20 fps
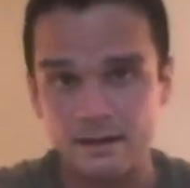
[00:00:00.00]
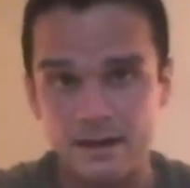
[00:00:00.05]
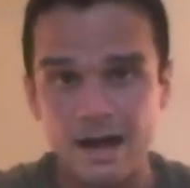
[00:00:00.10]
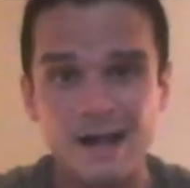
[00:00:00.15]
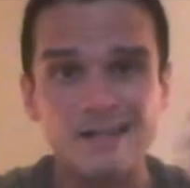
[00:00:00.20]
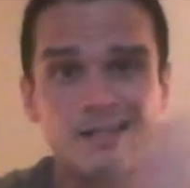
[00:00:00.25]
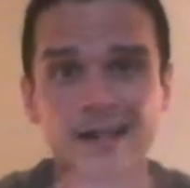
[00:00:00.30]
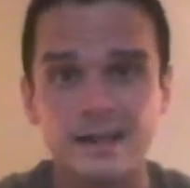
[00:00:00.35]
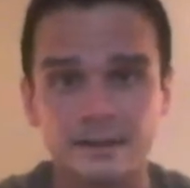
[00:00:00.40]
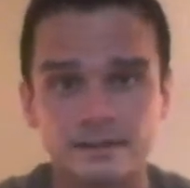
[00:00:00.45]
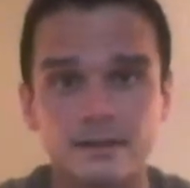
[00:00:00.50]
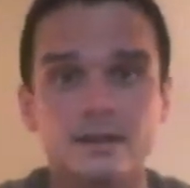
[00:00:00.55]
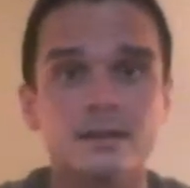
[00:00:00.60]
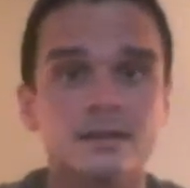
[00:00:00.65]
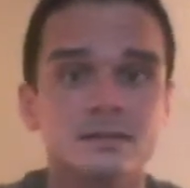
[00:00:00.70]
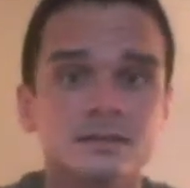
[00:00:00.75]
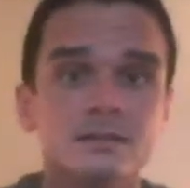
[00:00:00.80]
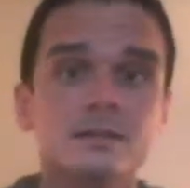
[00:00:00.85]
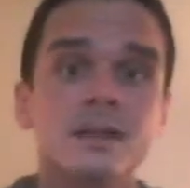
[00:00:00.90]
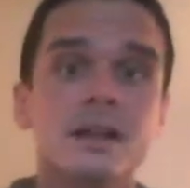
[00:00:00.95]
I like
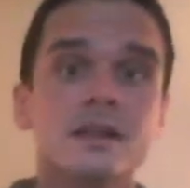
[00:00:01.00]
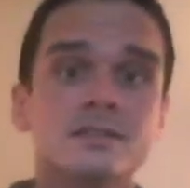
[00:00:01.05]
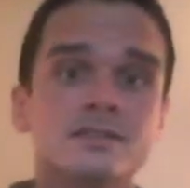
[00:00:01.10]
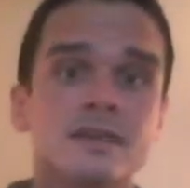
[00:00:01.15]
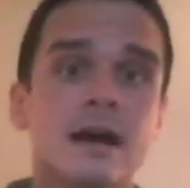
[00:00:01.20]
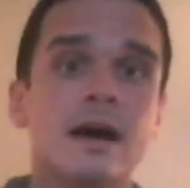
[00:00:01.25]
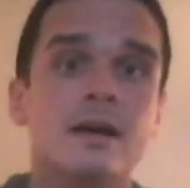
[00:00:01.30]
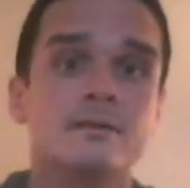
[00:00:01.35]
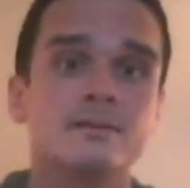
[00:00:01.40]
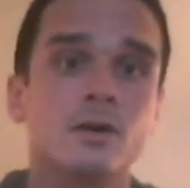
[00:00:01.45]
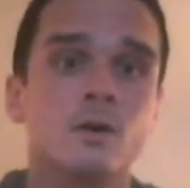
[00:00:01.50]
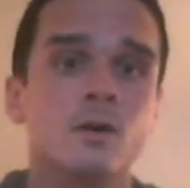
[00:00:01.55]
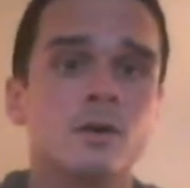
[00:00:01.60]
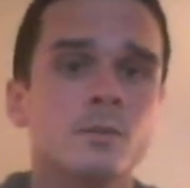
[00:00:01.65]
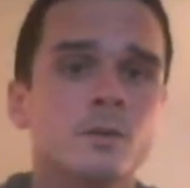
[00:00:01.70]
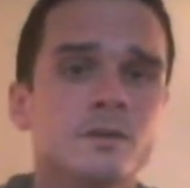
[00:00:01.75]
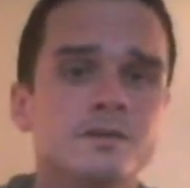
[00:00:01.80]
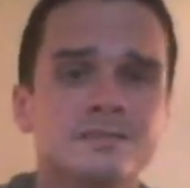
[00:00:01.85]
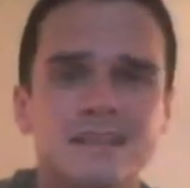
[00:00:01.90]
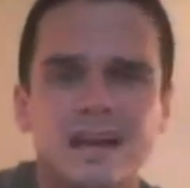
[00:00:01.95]
their style of horror
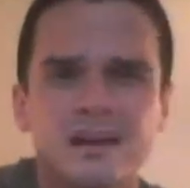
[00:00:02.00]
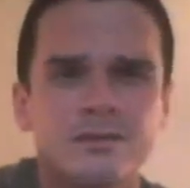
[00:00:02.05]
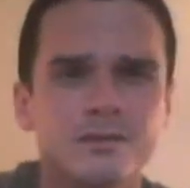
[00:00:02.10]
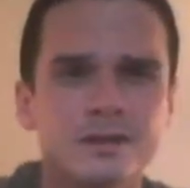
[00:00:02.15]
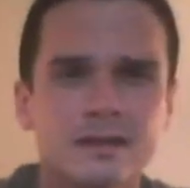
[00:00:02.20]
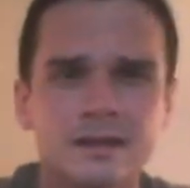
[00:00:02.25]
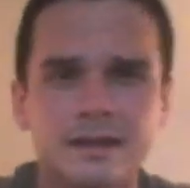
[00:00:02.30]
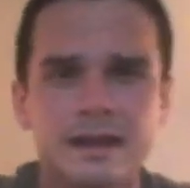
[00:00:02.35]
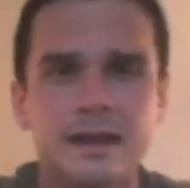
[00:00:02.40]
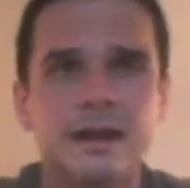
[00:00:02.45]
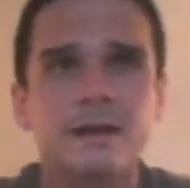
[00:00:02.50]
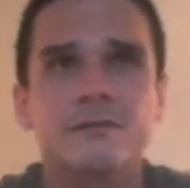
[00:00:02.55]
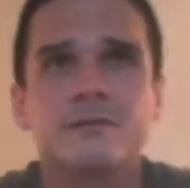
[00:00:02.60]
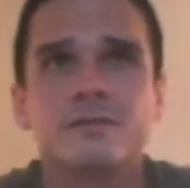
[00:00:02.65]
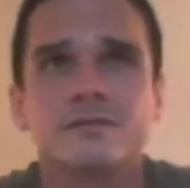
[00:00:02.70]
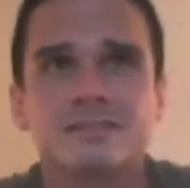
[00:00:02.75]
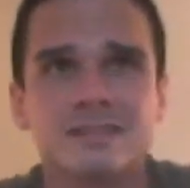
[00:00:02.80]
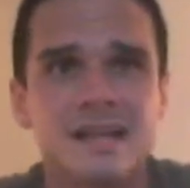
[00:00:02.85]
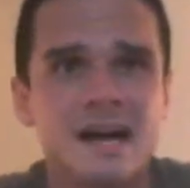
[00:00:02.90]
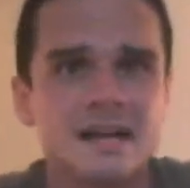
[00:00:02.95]
movies. I don't really care for
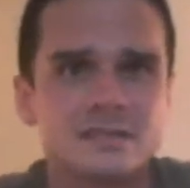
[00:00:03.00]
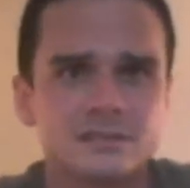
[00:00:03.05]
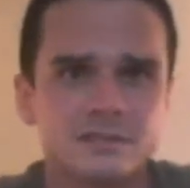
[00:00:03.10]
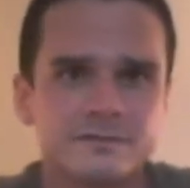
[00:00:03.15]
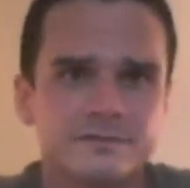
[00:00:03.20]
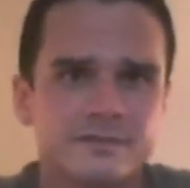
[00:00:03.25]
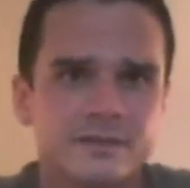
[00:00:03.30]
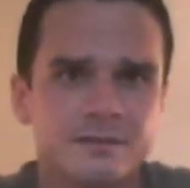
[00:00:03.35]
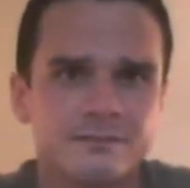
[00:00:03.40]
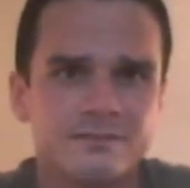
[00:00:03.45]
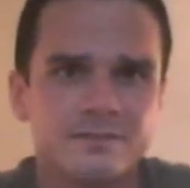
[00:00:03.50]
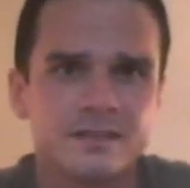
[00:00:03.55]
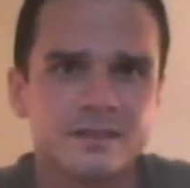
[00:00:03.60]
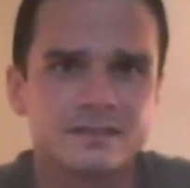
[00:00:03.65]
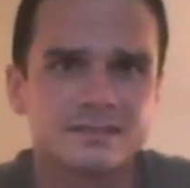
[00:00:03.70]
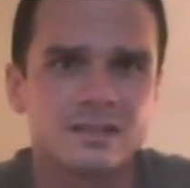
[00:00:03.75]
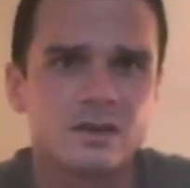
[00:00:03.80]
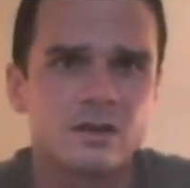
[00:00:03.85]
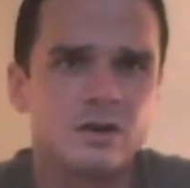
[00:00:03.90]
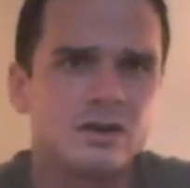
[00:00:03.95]
slasher
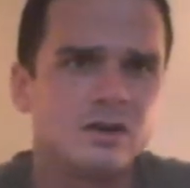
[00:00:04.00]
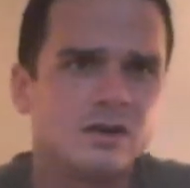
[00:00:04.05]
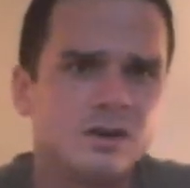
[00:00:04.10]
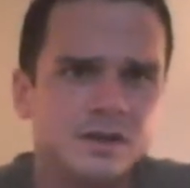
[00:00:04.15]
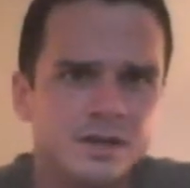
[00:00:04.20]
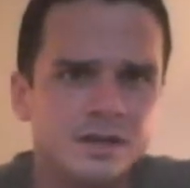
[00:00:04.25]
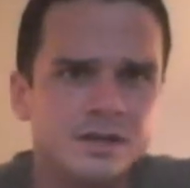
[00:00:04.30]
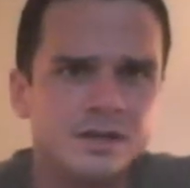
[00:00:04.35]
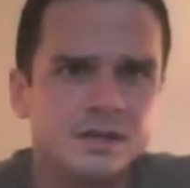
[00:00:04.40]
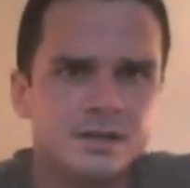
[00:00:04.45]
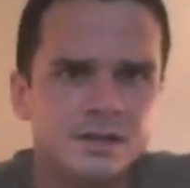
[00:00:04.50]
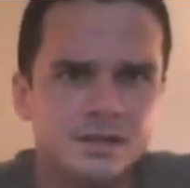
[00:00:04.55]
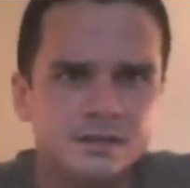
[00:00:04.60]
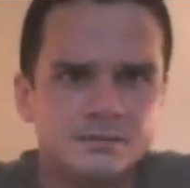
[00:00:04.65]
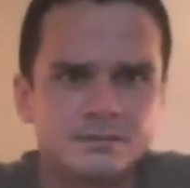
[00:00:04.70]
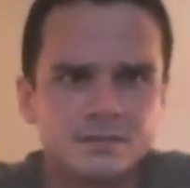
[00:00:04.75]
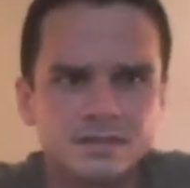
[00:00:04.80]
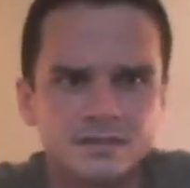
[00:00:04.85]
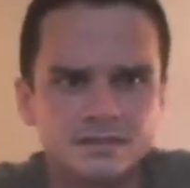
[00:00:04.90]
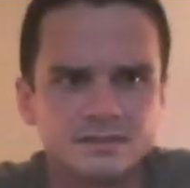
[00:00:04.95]
flicks at all
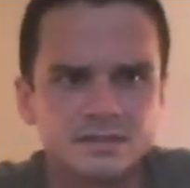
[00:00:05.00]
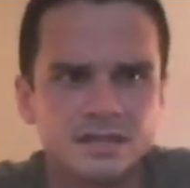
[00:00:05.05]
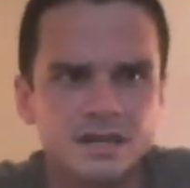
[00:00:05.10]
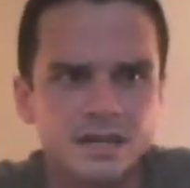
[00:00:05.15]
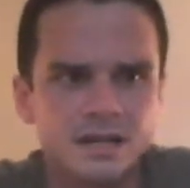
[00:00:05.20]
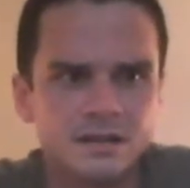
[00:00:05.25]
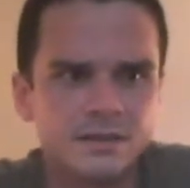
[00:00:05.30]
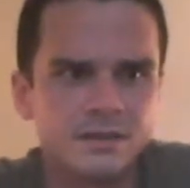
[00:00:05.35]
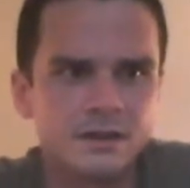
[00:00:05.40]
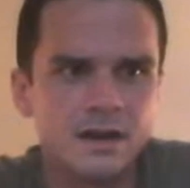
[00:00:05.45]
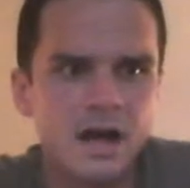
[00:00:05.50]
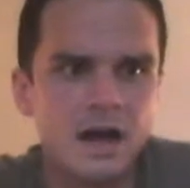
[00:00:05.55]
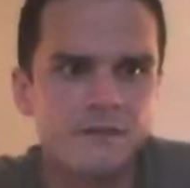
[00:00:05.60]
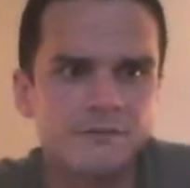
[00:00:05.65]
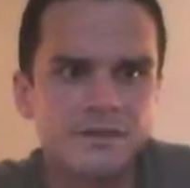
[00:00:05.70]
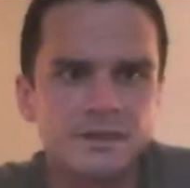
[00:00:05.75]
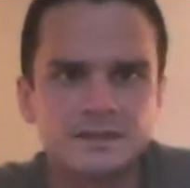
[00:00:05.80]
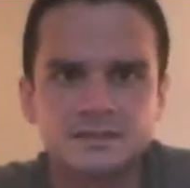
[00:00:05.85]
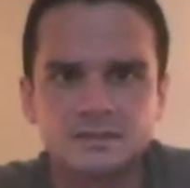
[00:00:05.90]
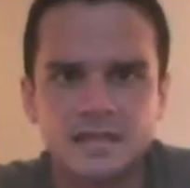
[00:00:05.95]
because they're not
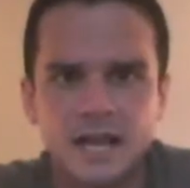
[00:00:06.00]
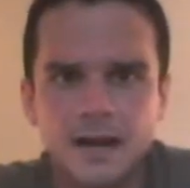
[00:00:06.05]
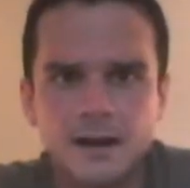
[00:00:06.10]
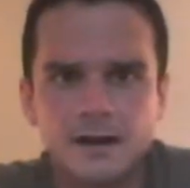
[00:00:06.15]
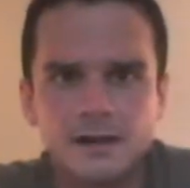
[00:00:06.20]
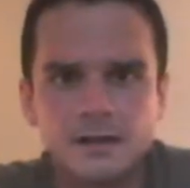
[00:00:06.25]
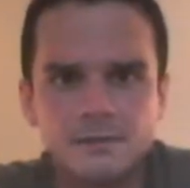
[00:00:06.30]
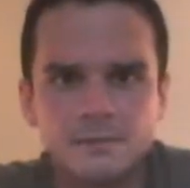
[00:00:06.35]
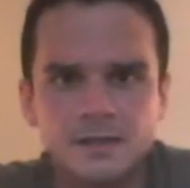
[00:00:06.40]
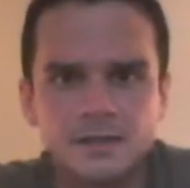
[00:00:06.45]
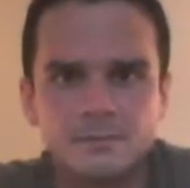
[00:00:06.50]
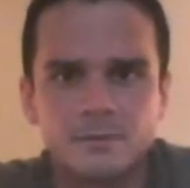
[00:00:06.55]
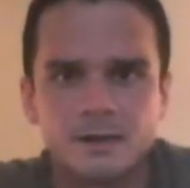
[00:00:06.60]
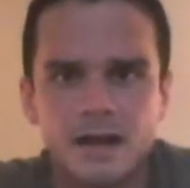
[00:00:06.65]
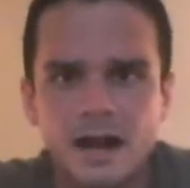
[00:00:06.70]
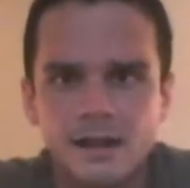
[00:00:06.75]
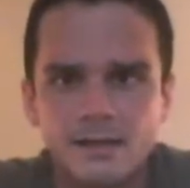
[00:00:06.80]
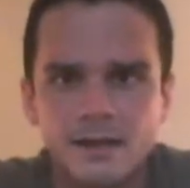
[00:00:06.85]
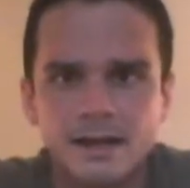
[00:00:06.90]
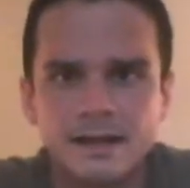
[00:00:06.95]
very scary to me. But
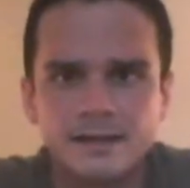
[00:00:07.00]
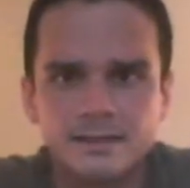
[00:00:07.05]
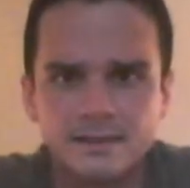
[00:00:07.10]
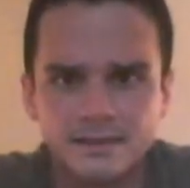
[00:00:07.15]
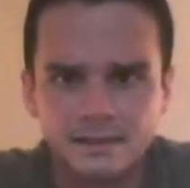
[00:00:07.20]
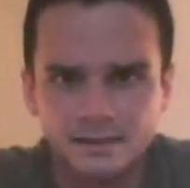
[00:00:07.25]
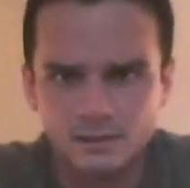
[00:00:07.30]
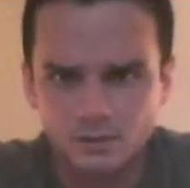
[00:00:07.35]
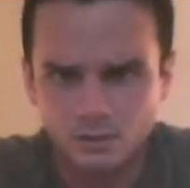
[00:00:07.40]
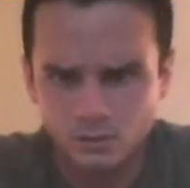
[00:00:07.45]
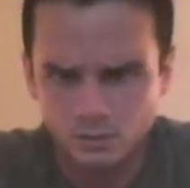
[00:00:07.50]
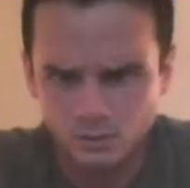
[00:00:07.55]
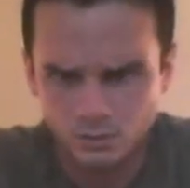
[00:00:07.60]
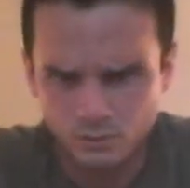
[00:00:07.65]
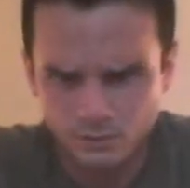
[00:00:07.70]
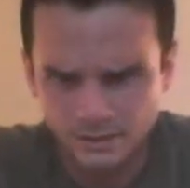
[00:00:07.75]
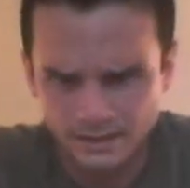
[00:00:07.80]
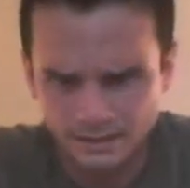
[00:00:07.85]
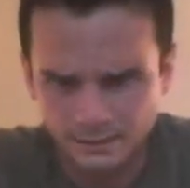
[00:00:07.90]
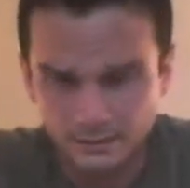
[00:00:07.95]
I like the
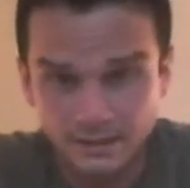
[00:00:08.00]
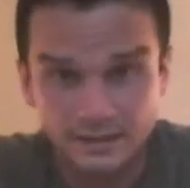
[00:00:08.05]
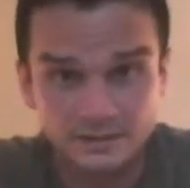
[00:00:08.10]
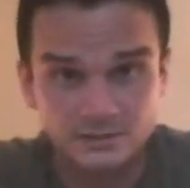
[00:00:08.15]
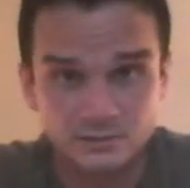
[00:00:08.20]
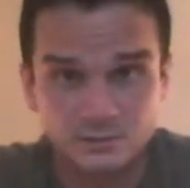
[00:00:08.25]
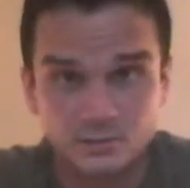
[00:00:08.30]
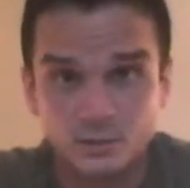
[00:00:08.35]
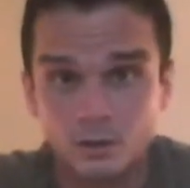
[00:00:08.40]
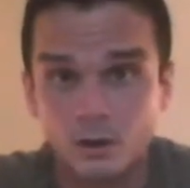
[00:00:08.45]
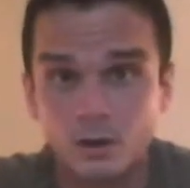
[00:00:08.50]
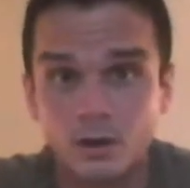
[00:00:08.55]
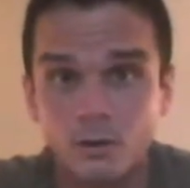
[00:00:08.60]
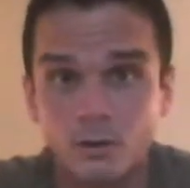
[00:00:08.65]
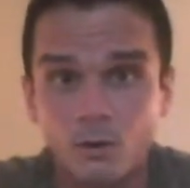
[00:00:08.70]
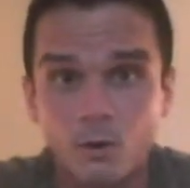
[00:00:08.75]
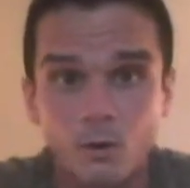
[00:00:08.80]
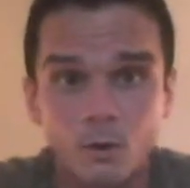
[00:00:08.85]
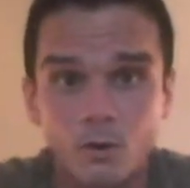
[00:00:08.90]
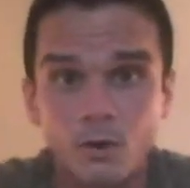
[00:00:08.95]
whole intellectual
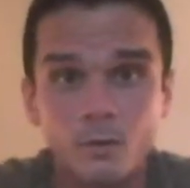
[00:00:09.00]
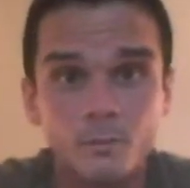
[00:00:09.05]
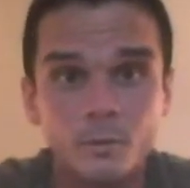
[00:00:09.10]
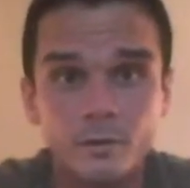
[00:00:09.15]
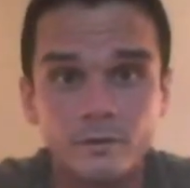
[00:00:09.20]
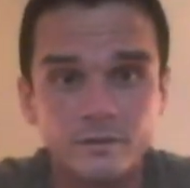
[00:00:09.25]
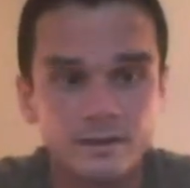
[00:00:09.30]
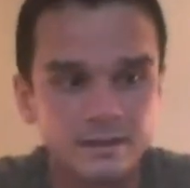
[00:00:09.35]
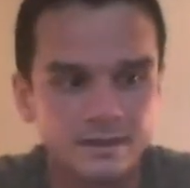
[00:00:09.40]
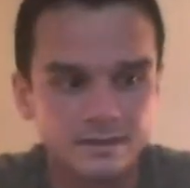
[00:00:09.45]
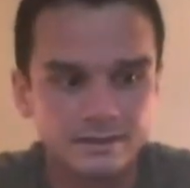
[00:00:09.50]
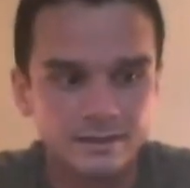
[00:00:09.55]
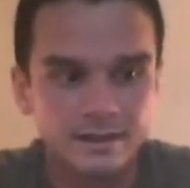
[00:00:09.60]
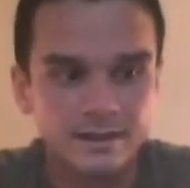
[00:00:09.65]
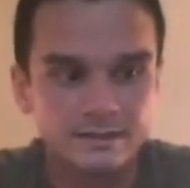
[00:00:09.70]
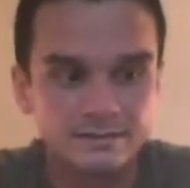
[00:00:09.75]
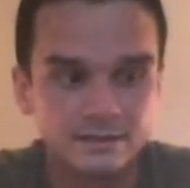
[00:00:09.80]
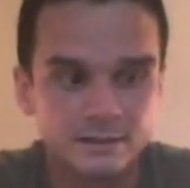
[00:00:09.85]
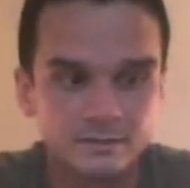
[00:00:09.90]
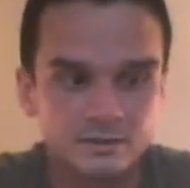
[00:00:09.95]
horror movie, like
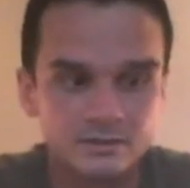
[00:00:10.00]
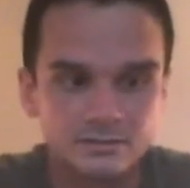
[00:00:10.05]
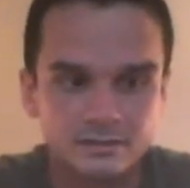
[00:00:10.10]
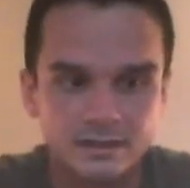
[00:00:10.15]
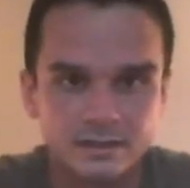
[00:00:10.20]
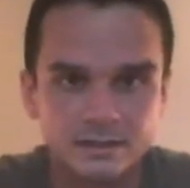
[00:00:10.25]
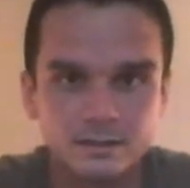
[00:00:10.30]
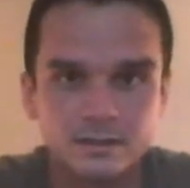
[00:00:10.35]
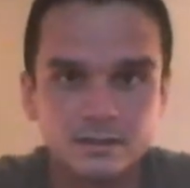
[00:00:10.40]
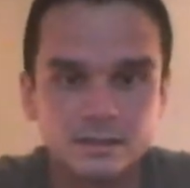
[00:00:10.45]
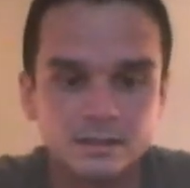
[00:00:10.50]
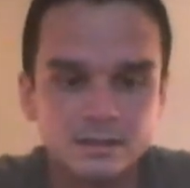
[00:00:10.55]
things that just like